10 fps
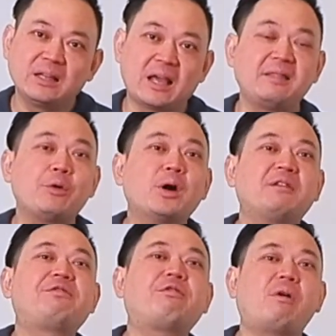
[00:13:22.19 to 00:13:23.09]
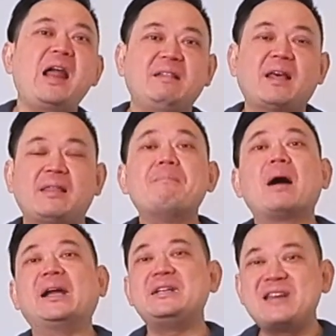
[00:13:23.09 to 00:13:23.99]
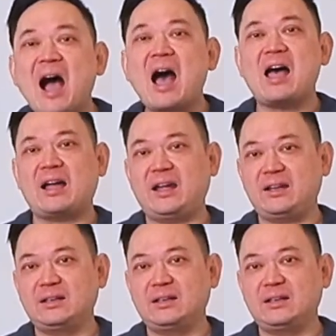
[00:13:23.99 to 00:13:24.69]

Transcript: And they were afraid that they might die